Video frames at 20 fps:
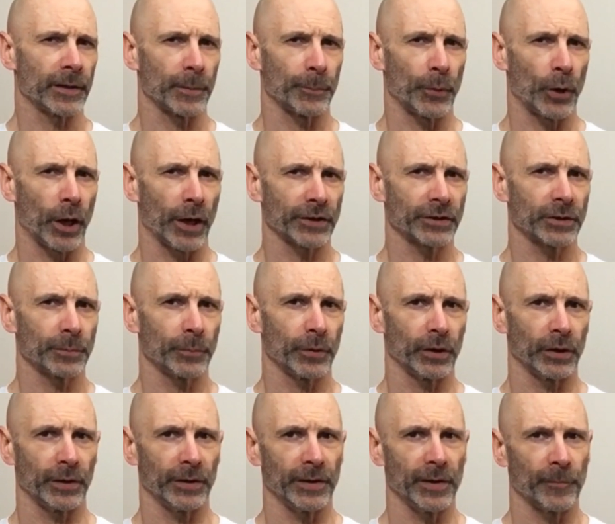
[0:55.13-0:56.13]
the
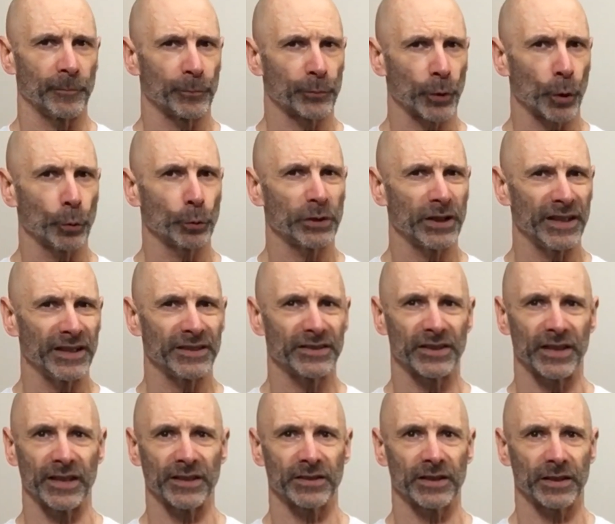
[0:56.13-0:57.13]
possibility of protein
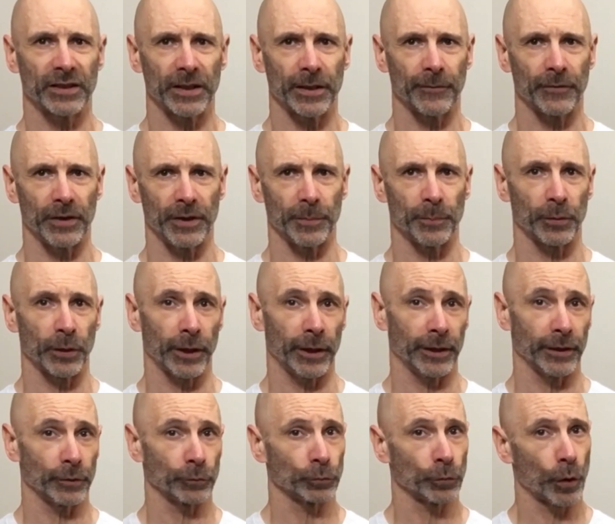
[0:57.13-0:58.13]
sensitivity
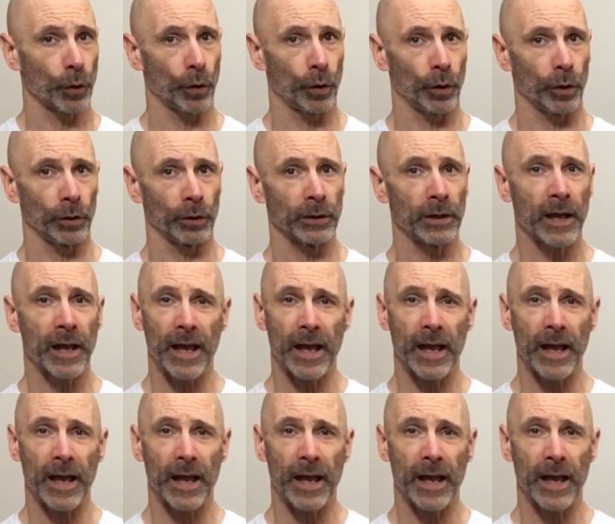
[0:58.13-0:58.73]
playing a role.